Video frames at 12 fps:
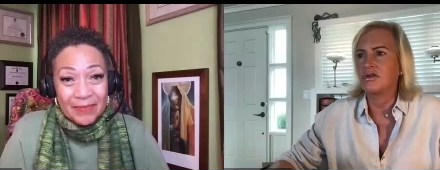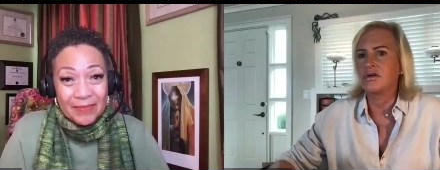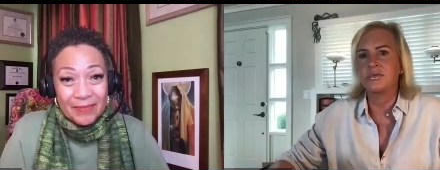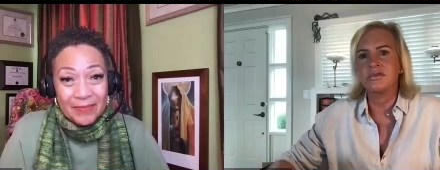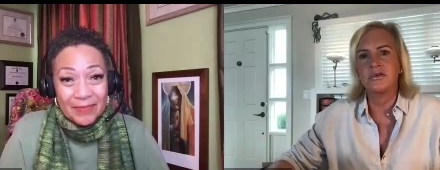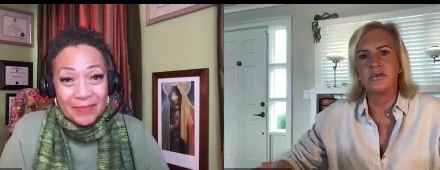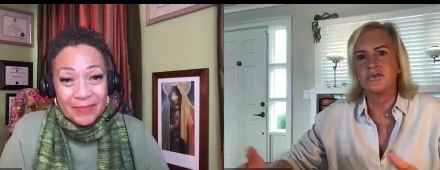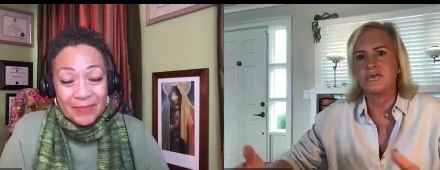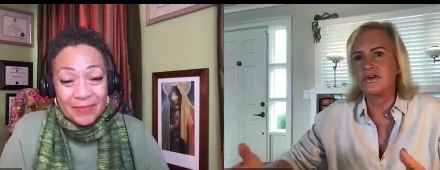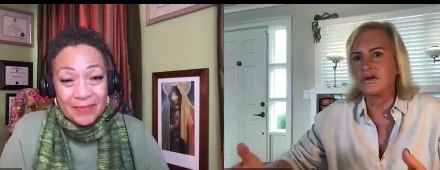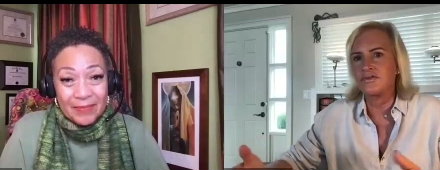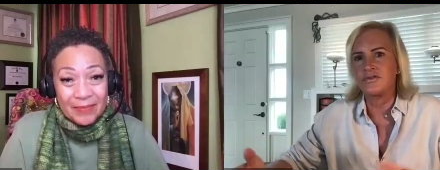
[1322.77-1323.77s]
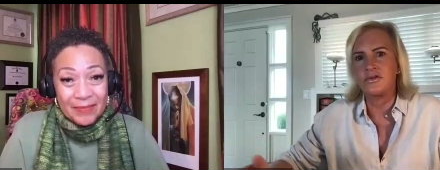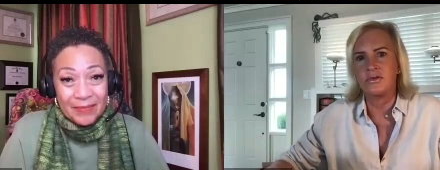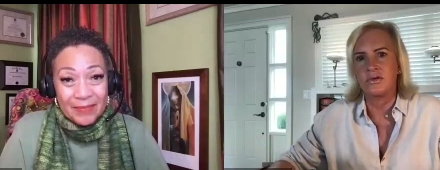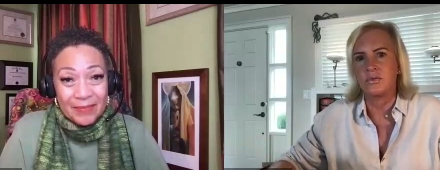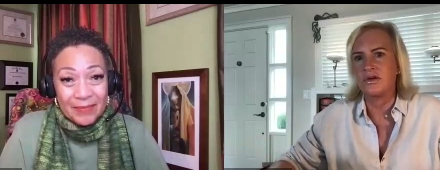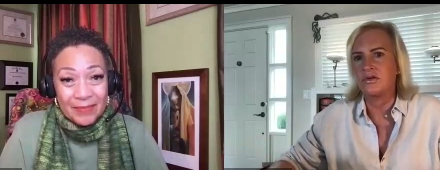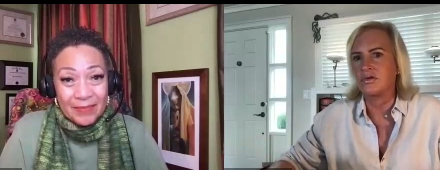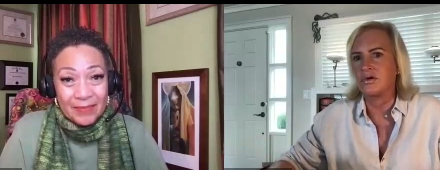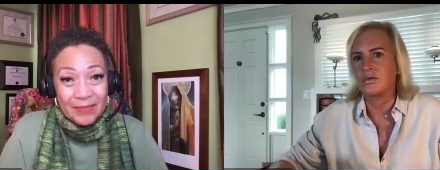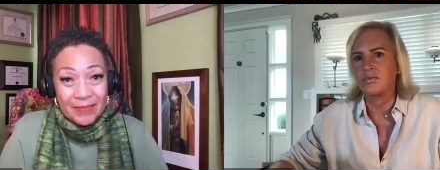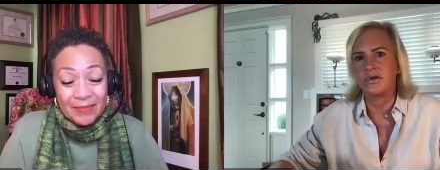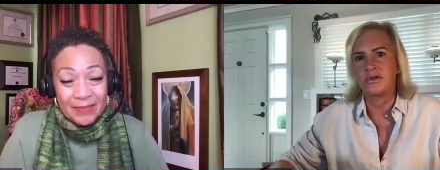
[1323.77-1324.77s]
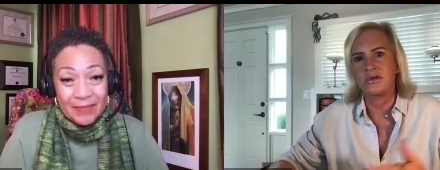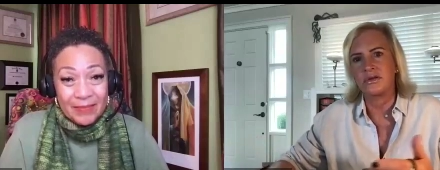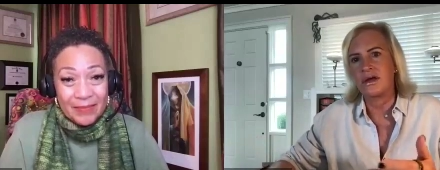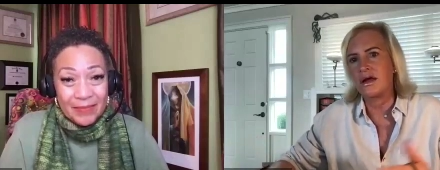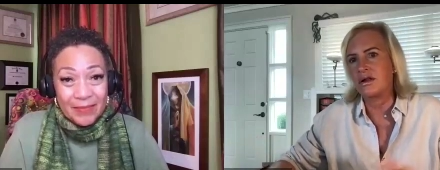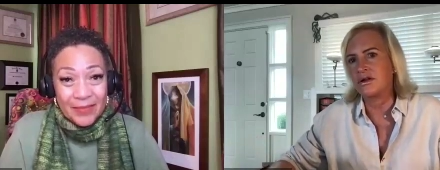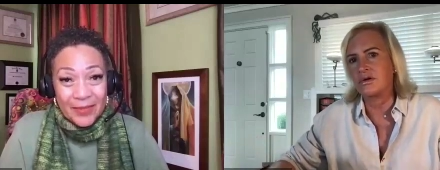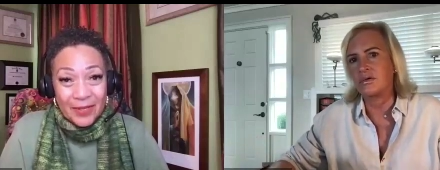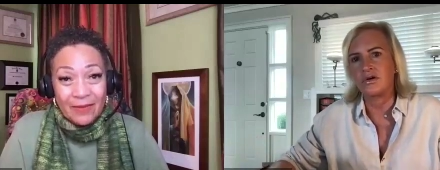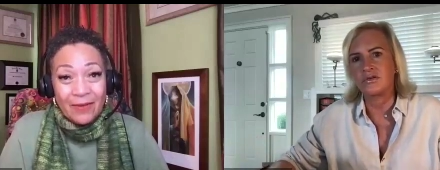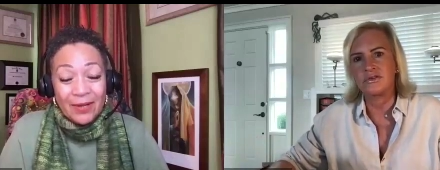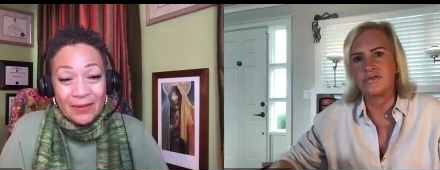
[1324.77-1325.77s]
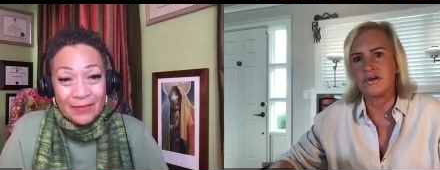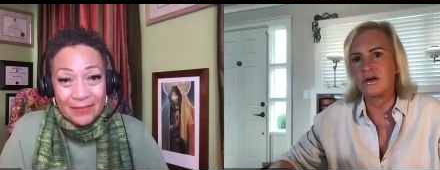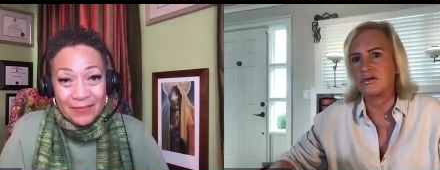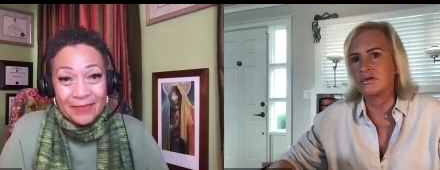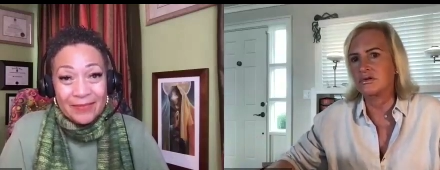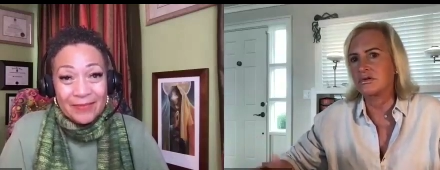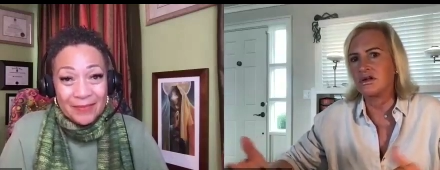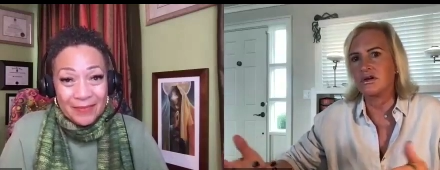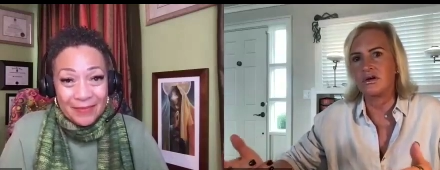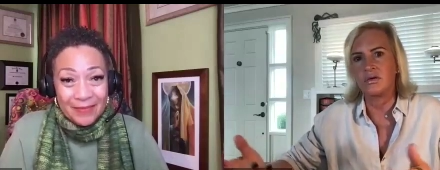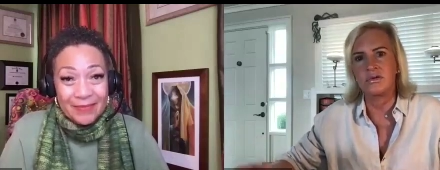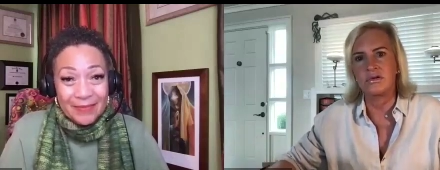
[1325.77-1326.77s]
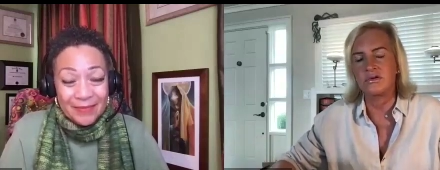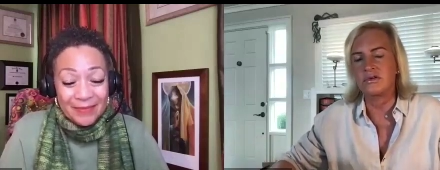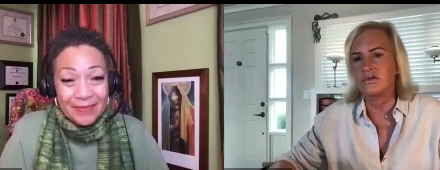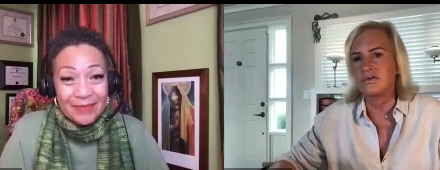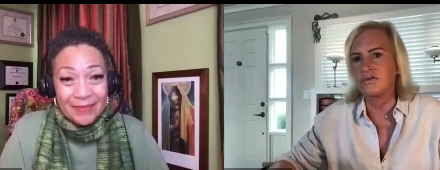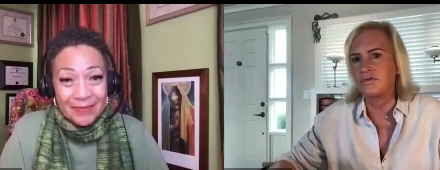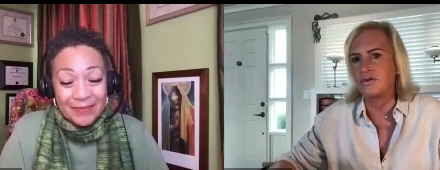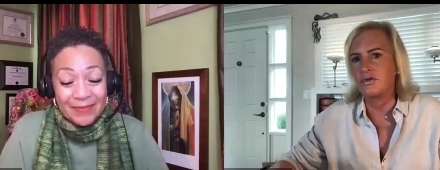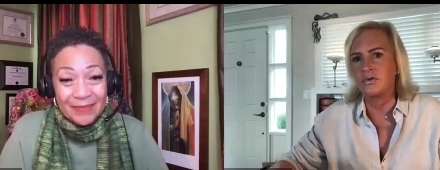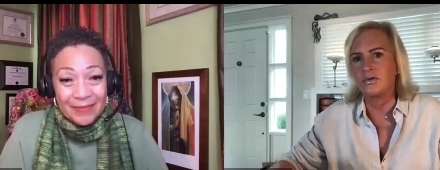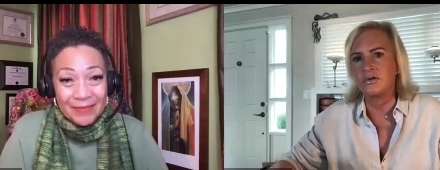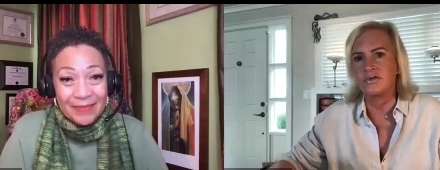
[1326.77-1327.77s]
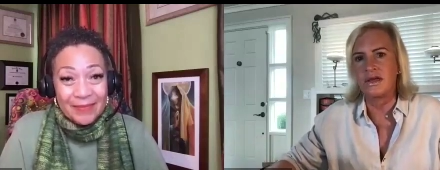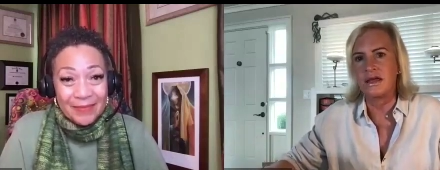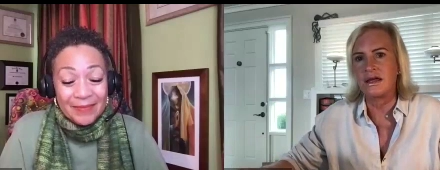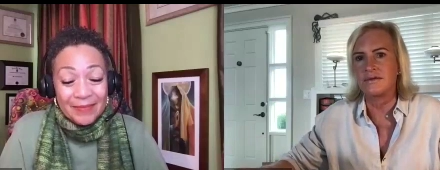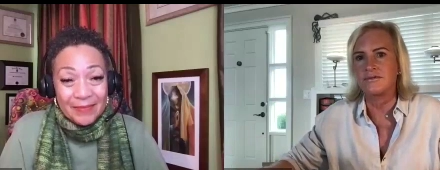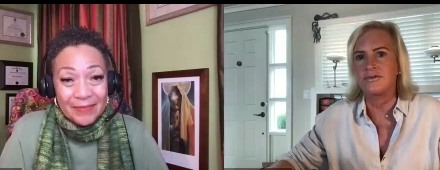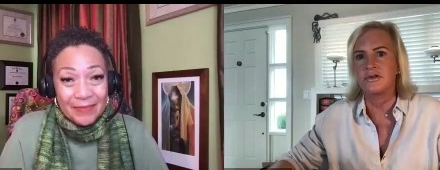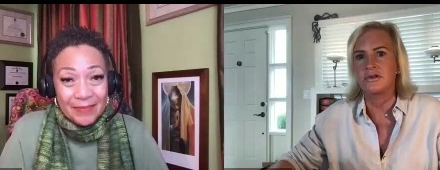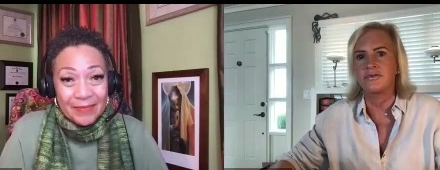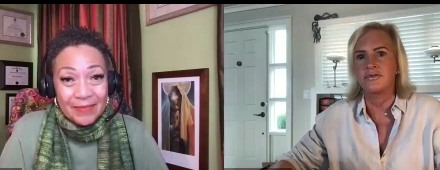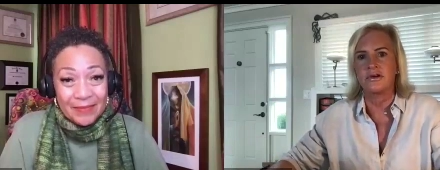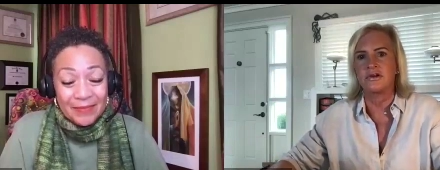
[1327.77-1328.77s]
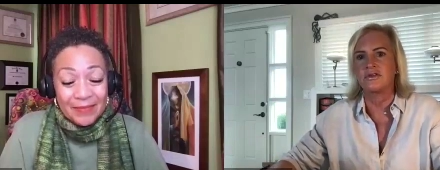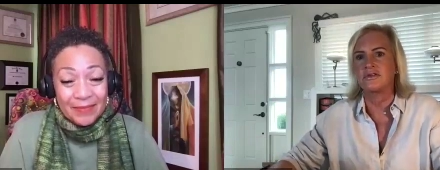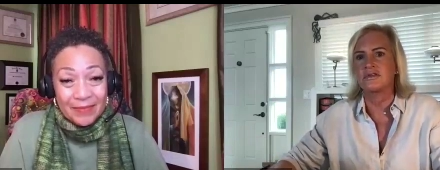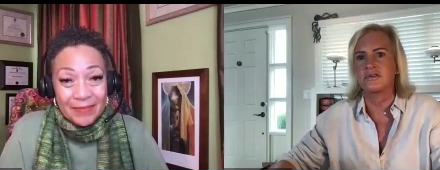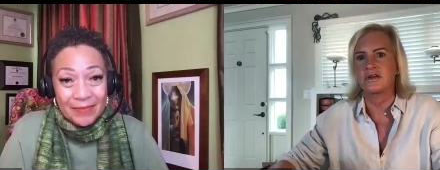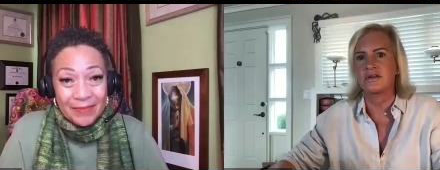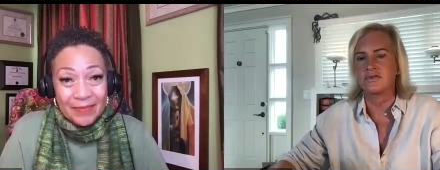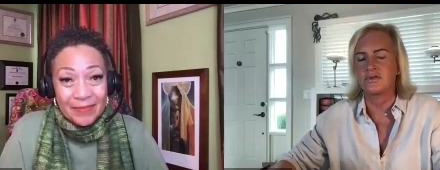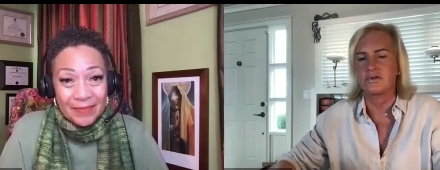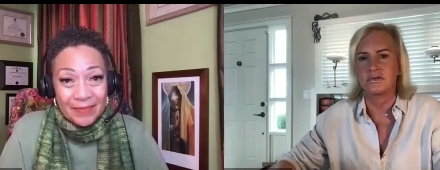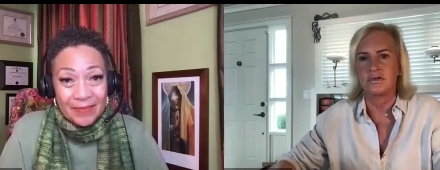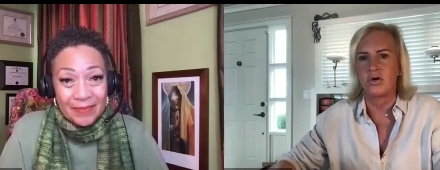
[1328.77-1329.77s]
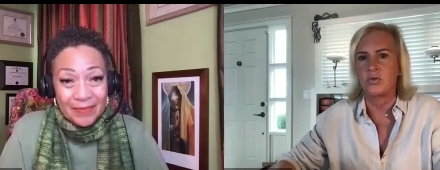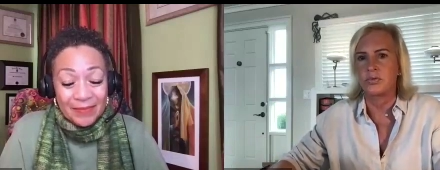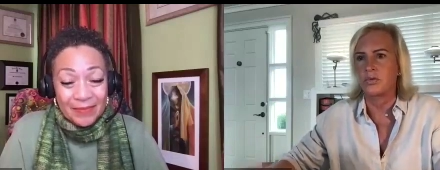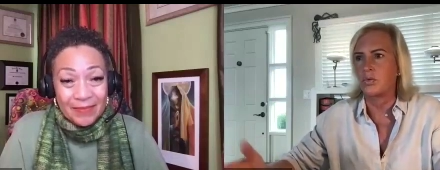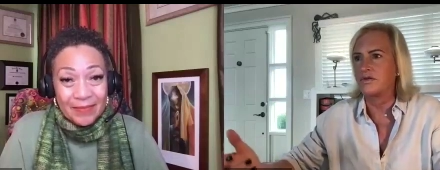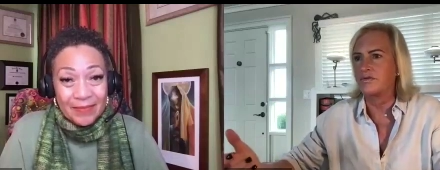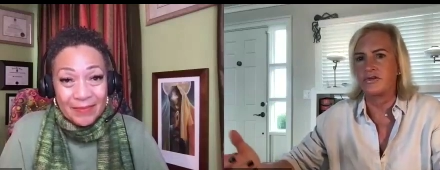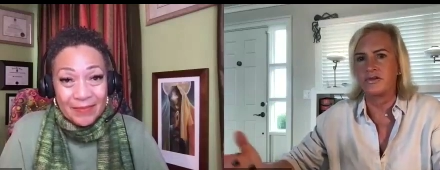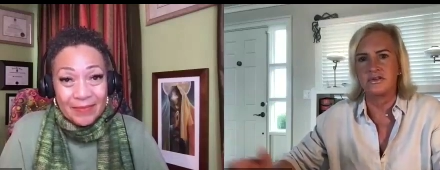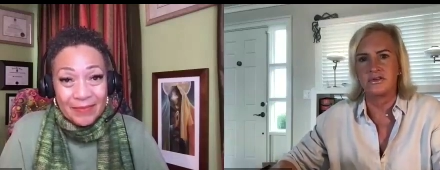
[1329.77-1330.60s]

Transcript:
Speaker 1: you know, but there was very few that we grew up with. Eleanor Roosevelt, you know, there, there's a few, there's a handful of very successful. Oprah Winfrey